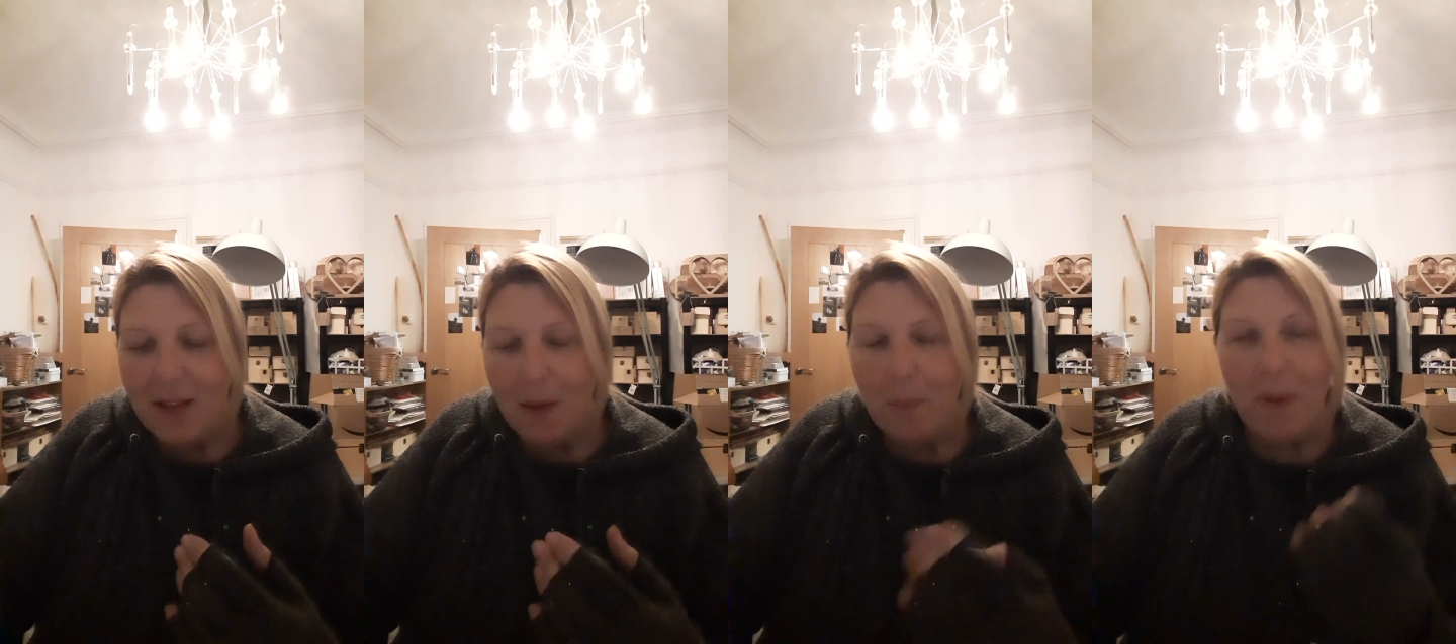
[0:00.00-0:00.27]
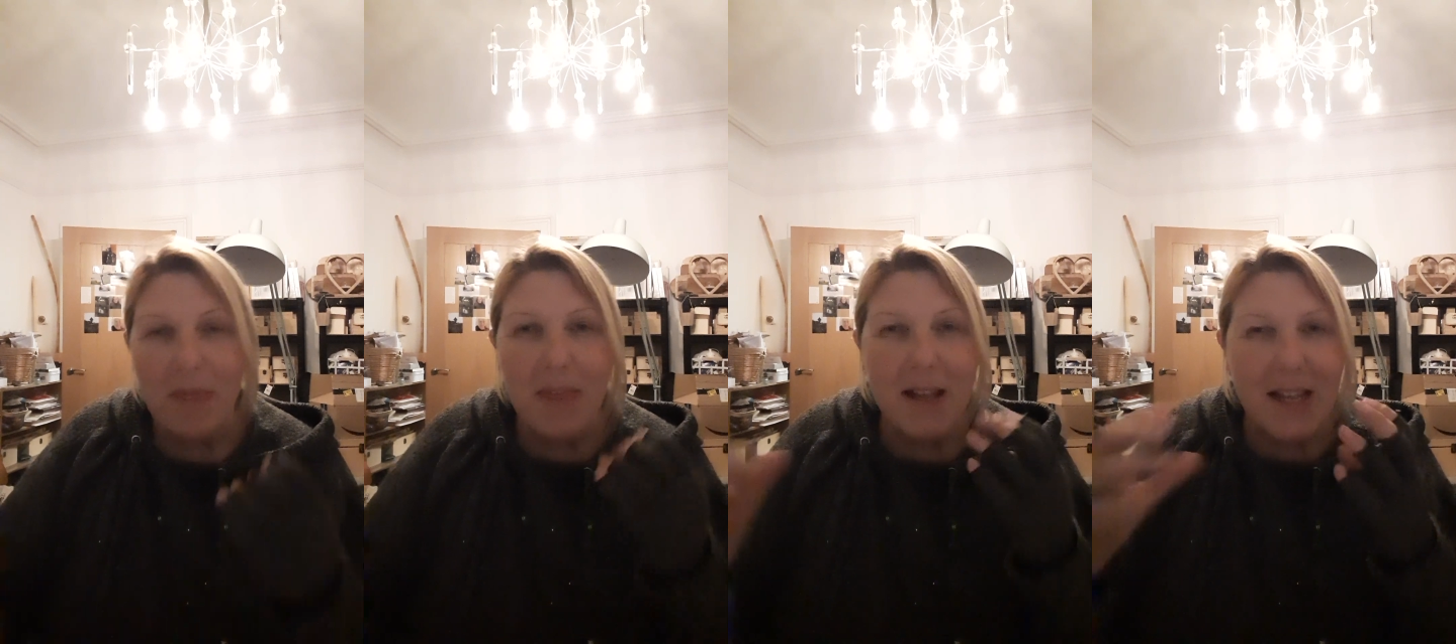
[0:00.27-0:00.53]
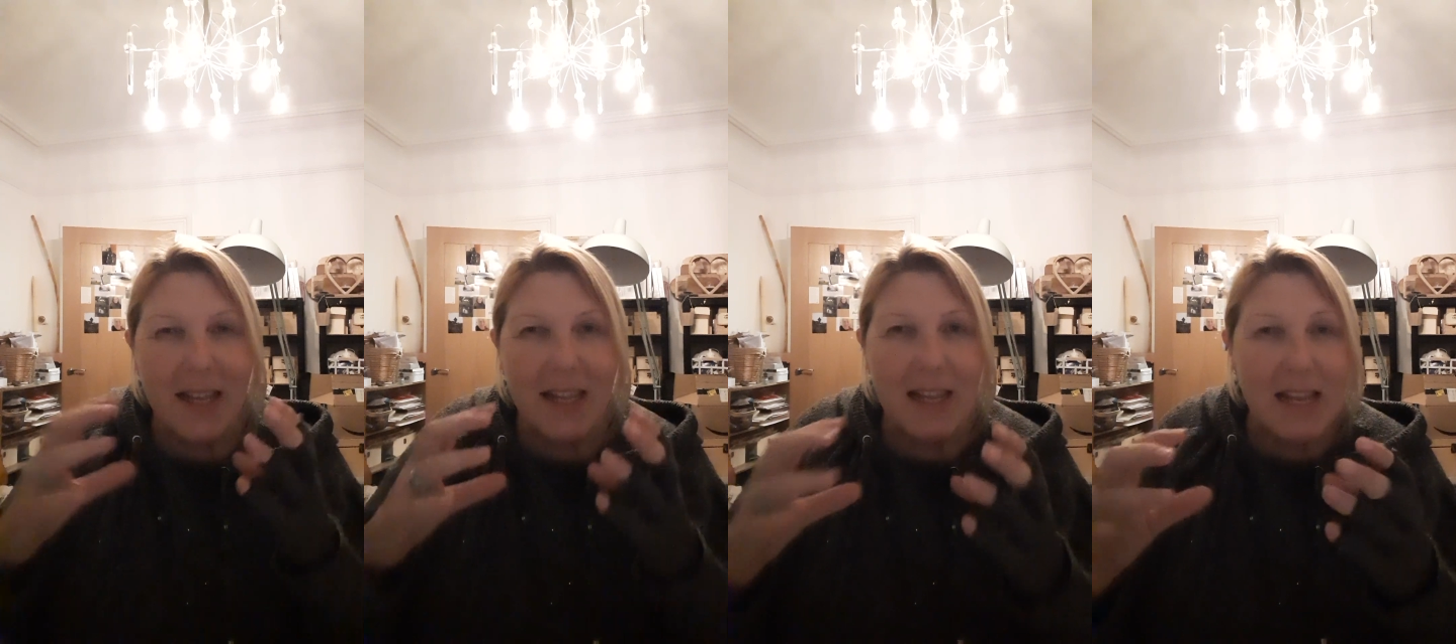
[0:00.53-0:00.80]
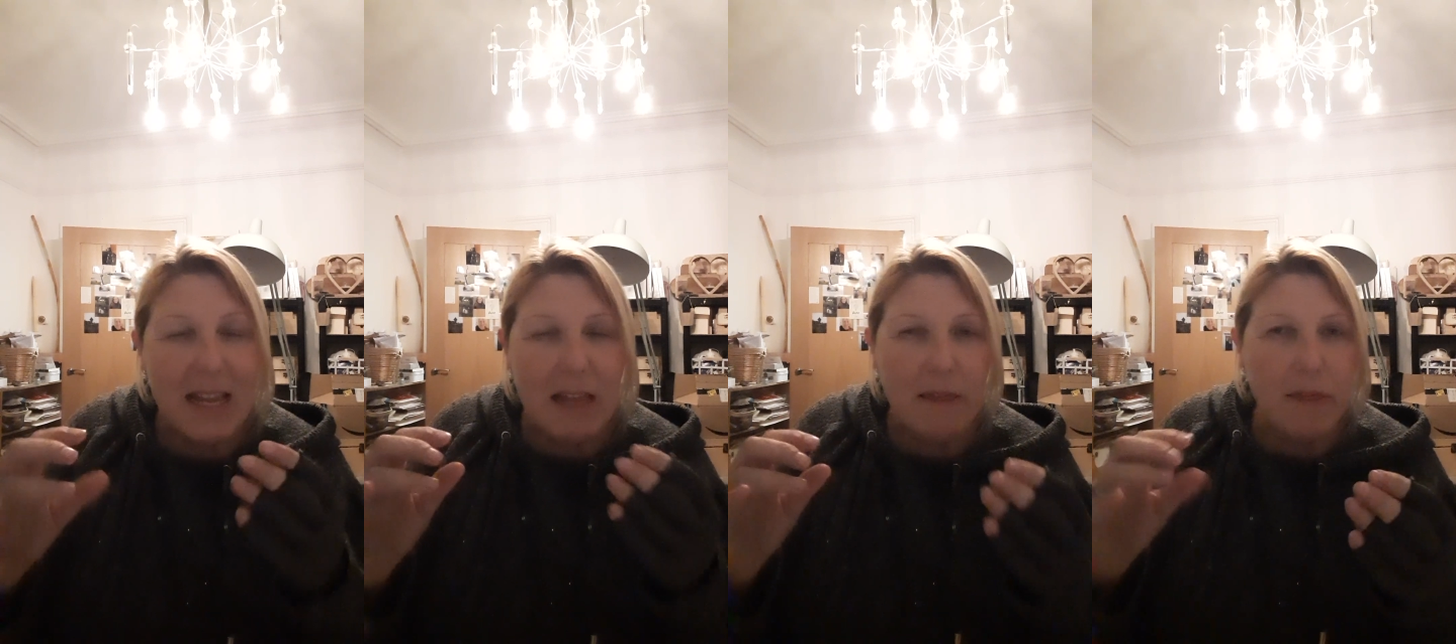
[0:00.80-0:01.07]
But the
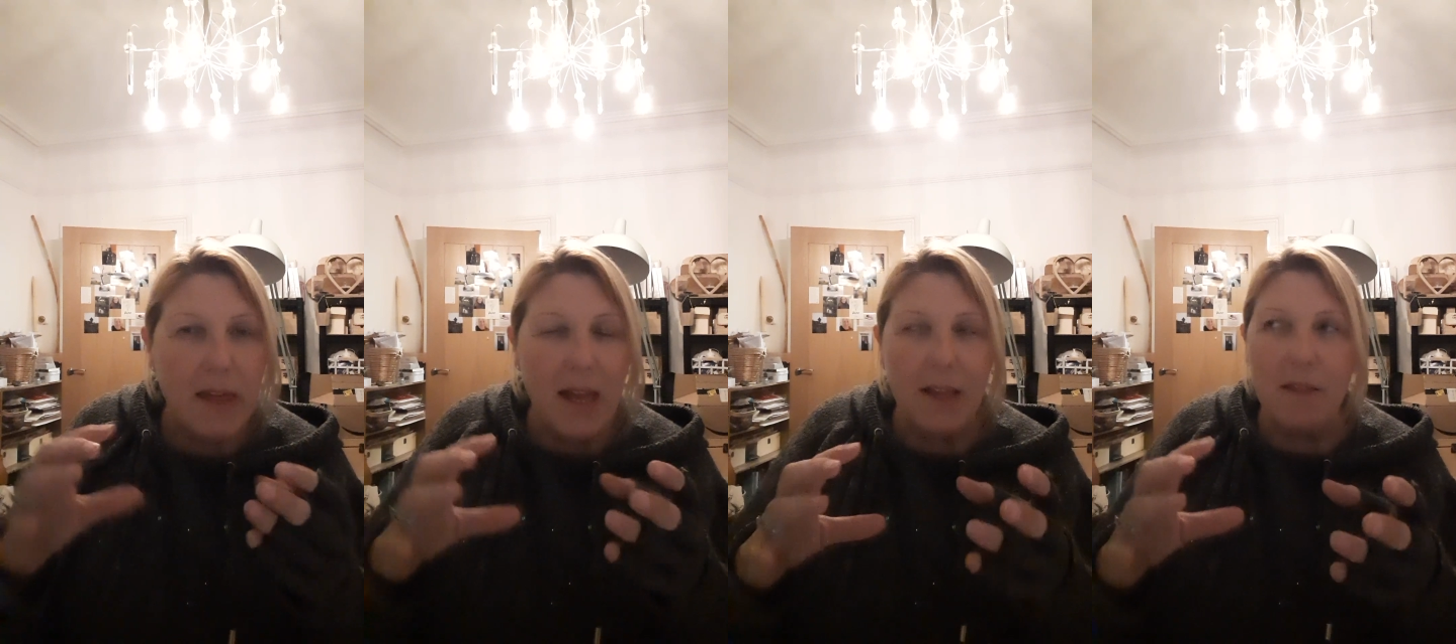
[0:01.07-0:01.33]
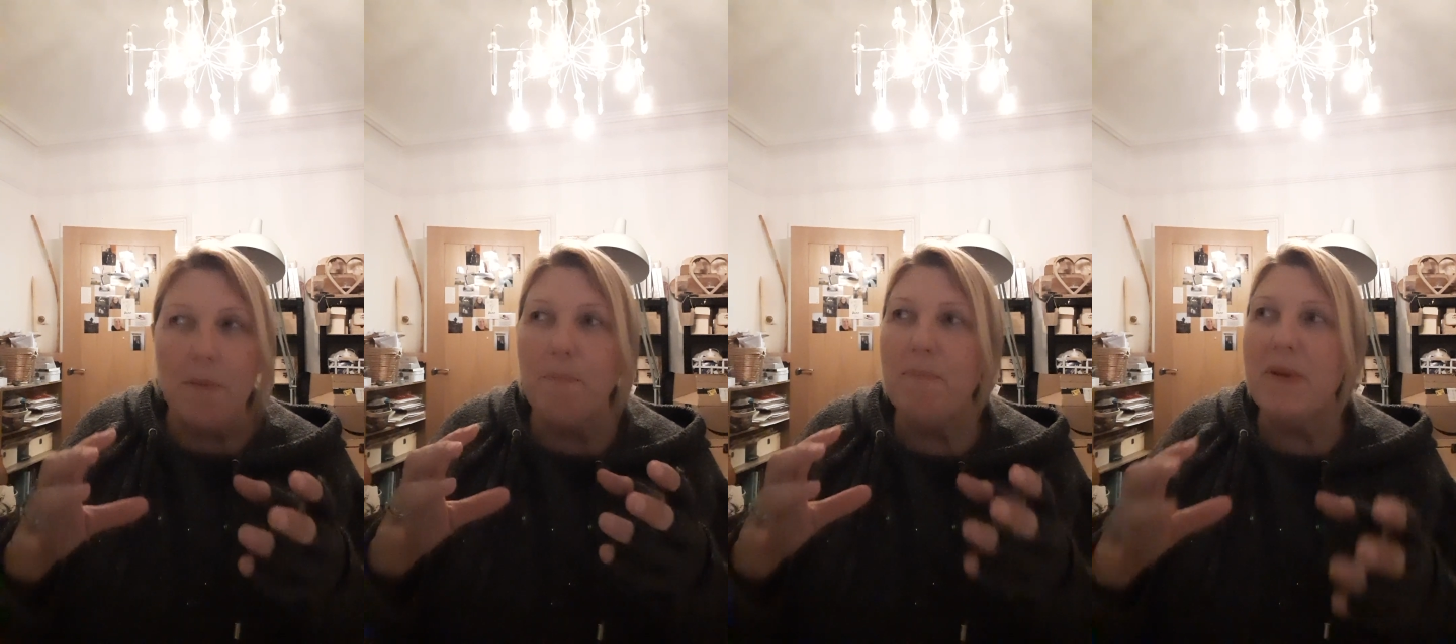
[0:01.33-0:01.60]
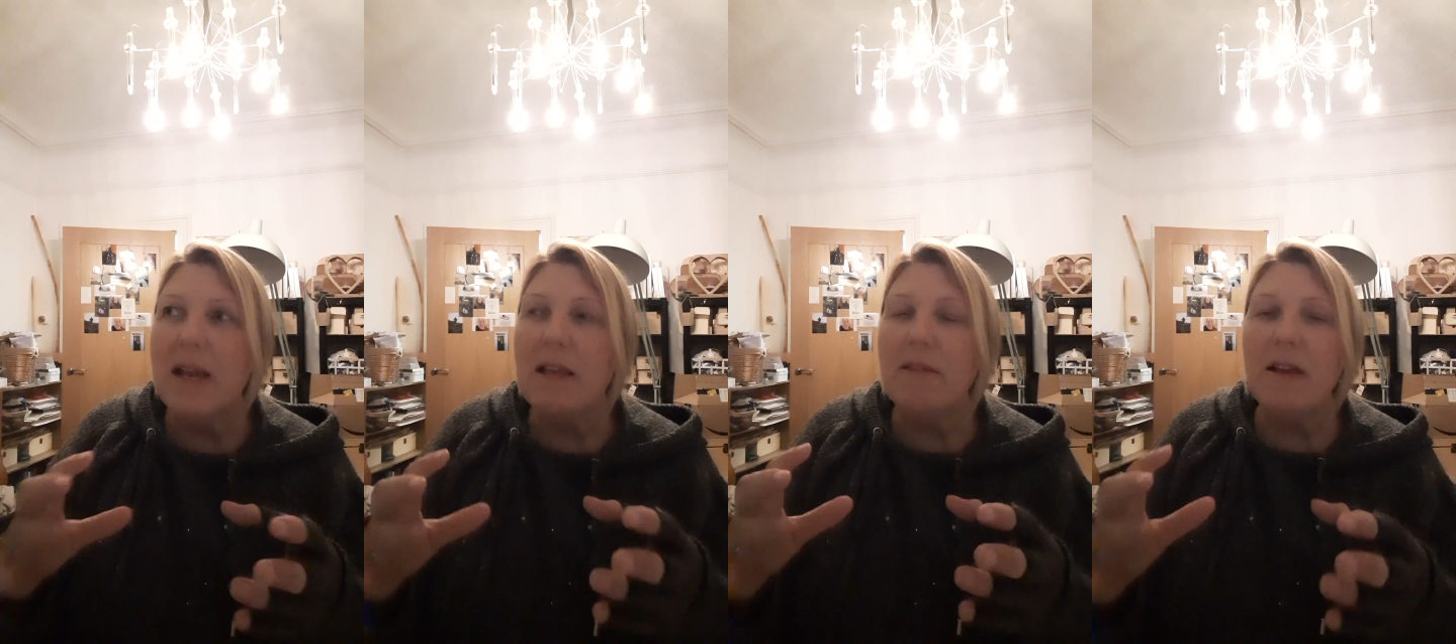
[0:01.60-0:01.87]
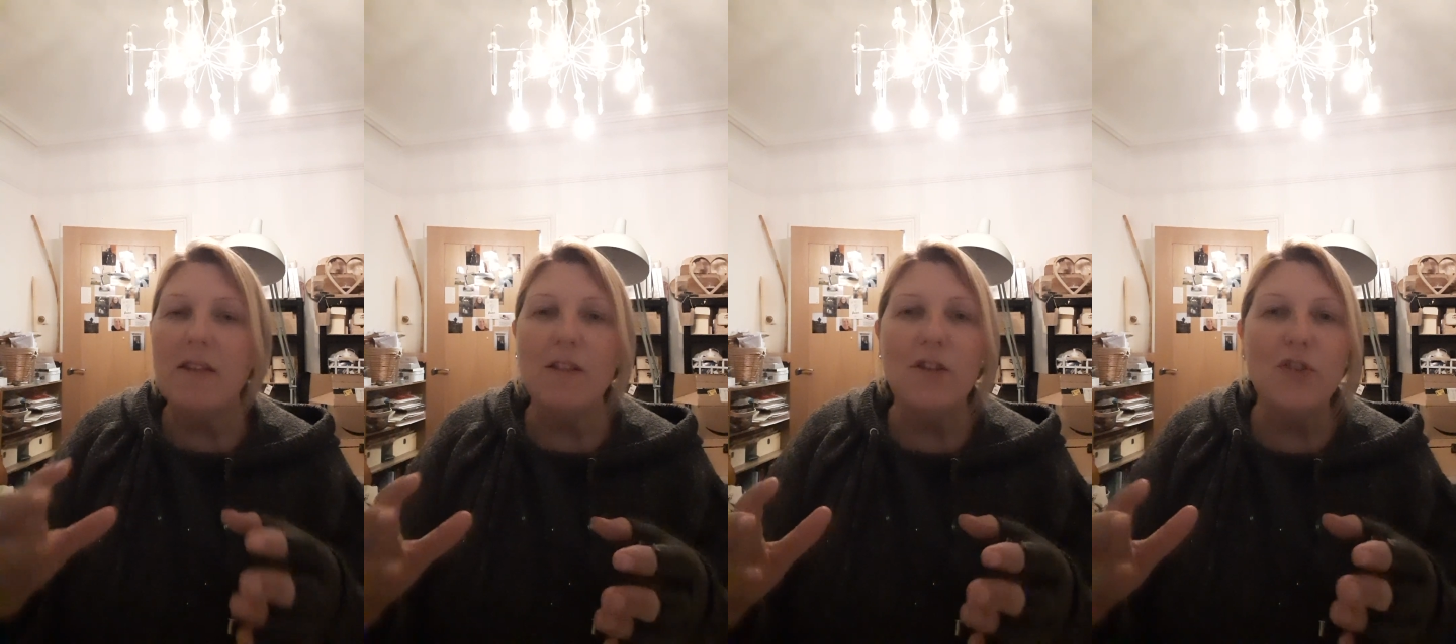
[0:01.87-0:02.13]
key thing, the big
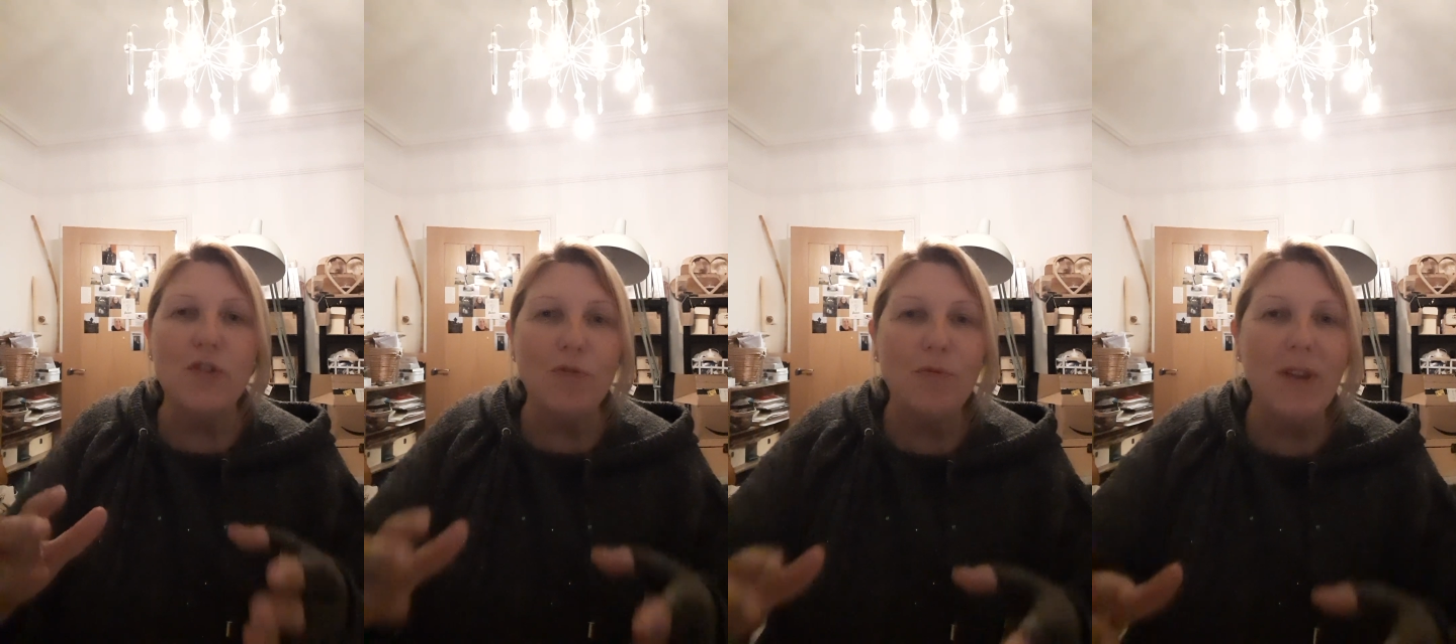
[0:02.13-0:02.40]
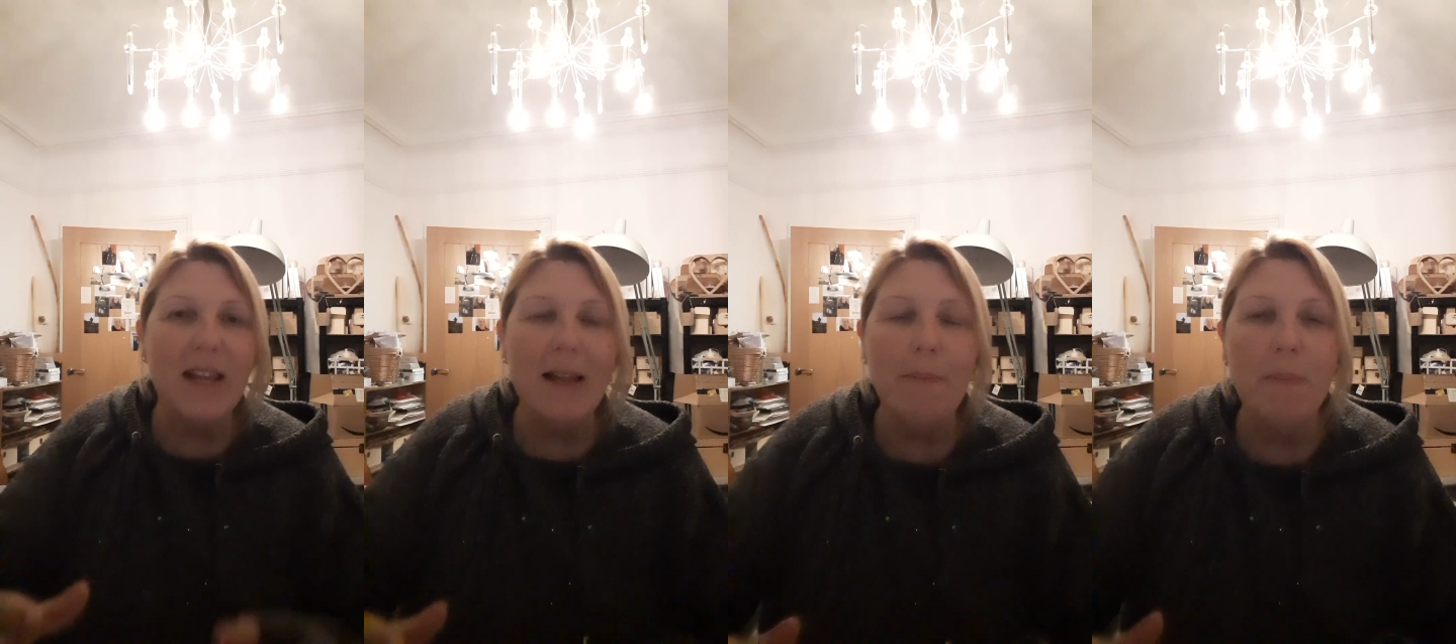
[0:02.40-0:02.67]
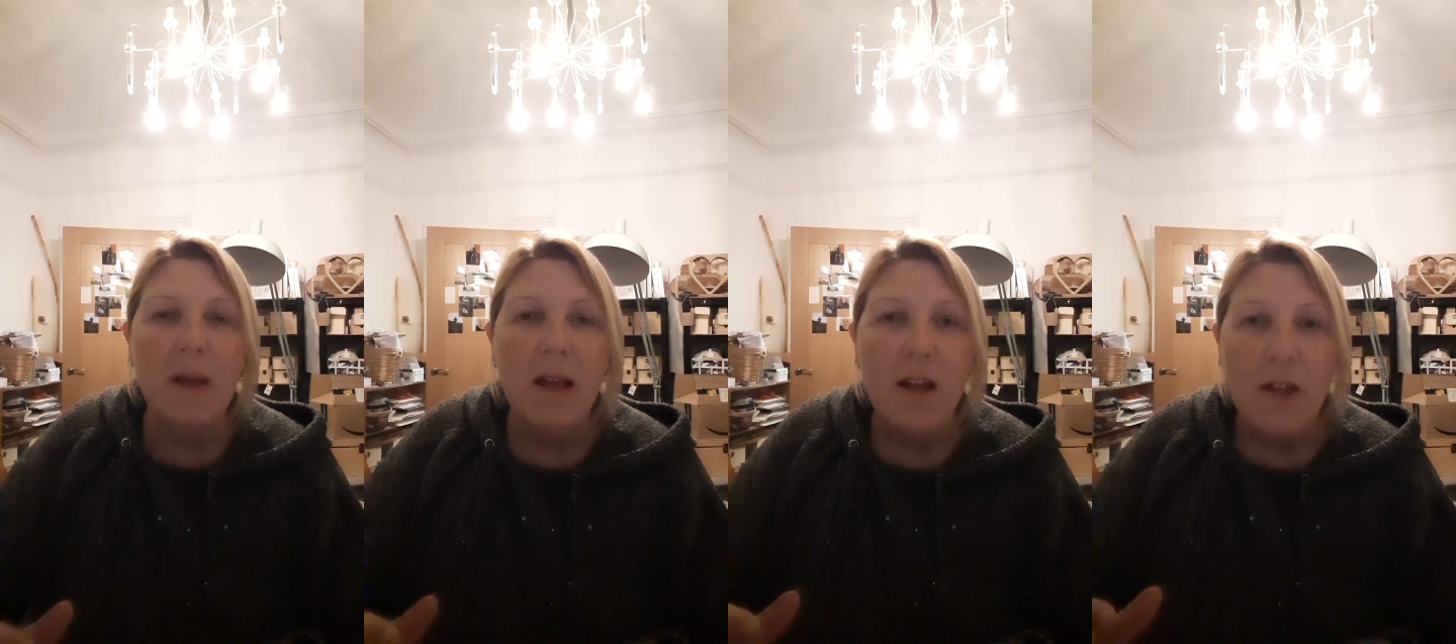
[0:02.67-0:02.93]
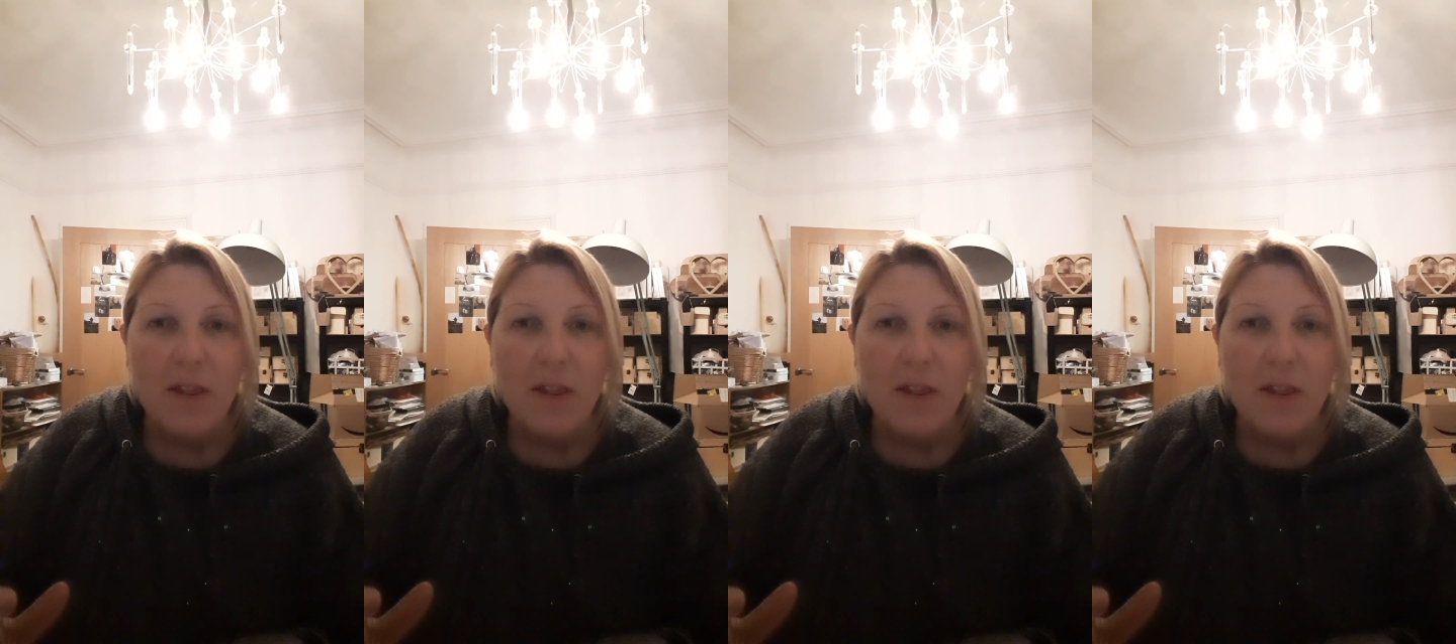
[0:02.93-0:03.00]
thing, the dream,